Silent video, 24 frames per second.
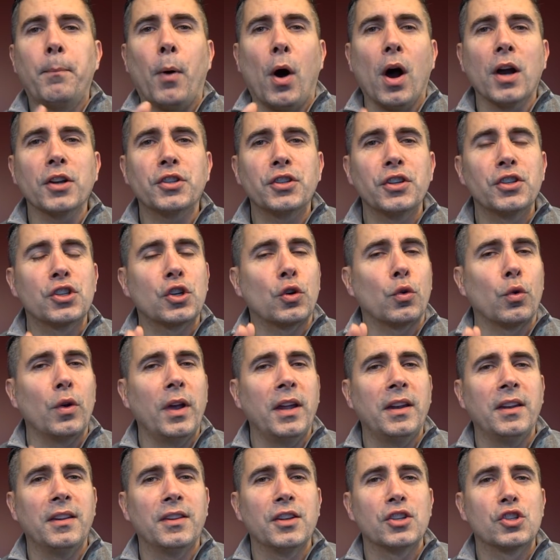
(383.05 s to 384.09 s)
Bosch has
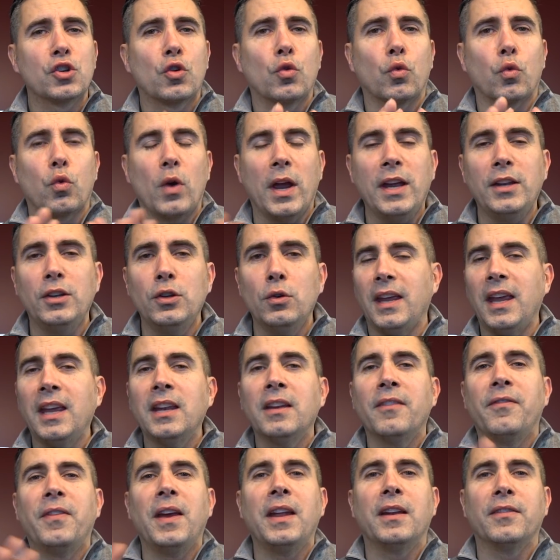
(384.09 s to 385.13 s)
created this great new
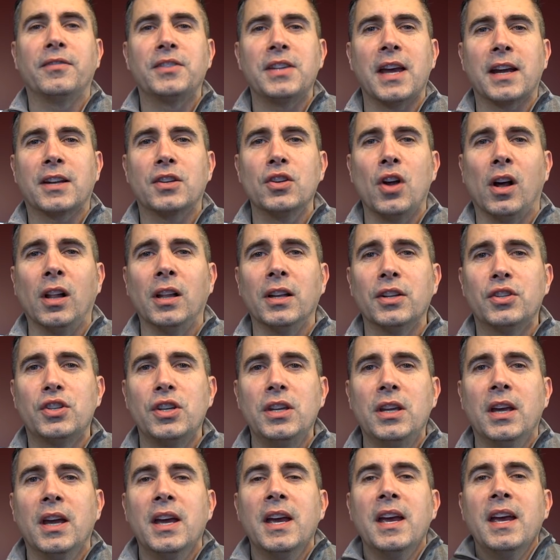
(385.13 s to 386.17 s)
innovative
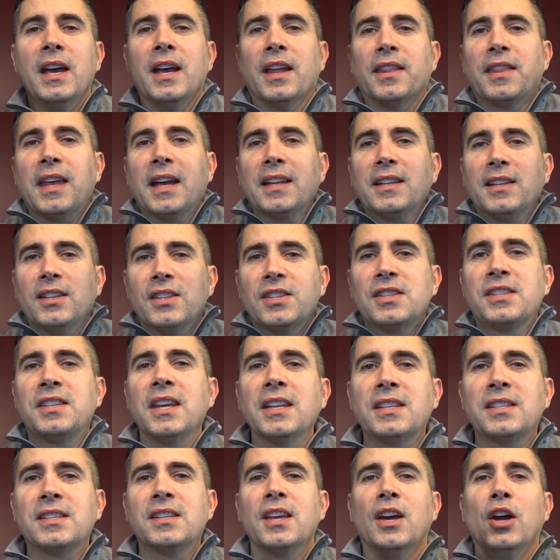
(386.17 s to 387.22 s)
technology that
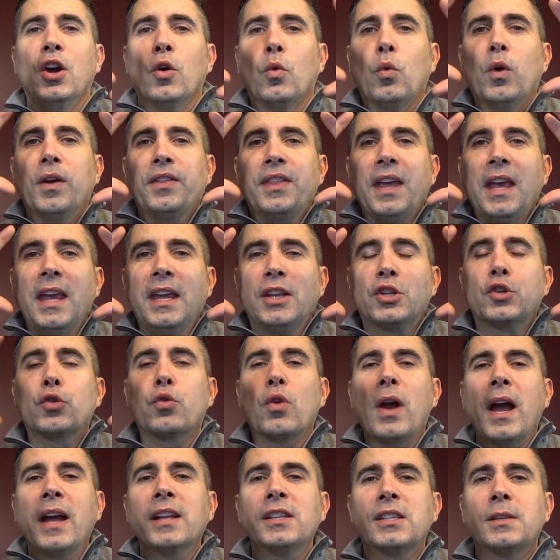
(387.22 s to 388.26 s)
sits with a
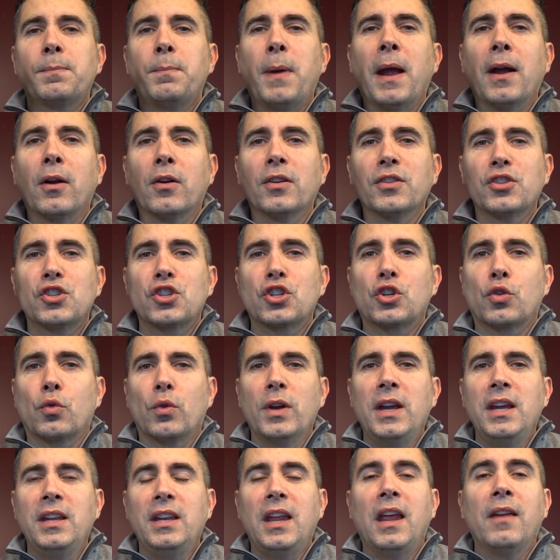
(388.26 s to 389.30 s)
transparent
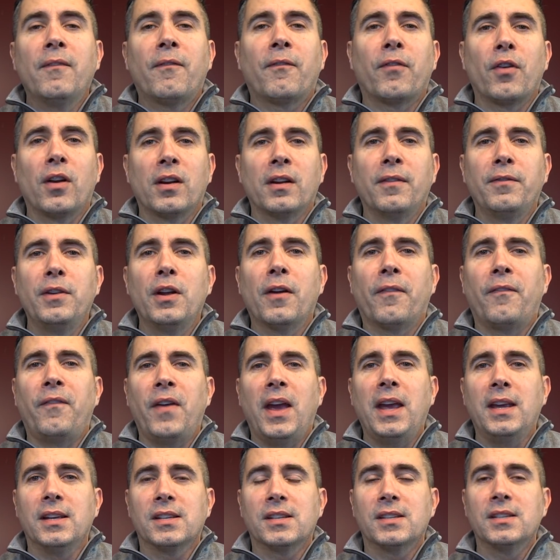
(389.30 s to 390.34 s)
screen in front of your
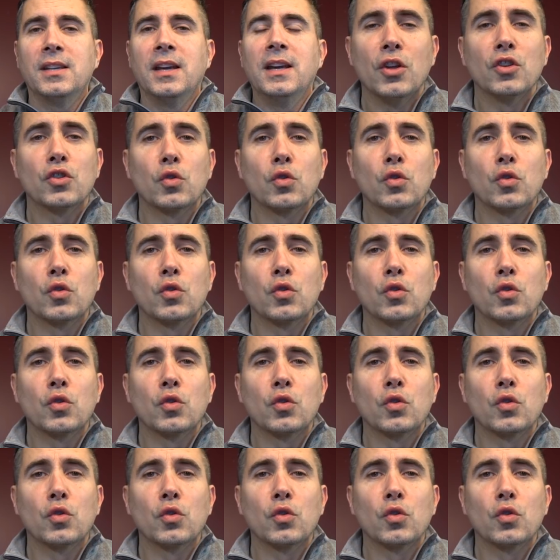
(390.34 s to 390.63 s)
face.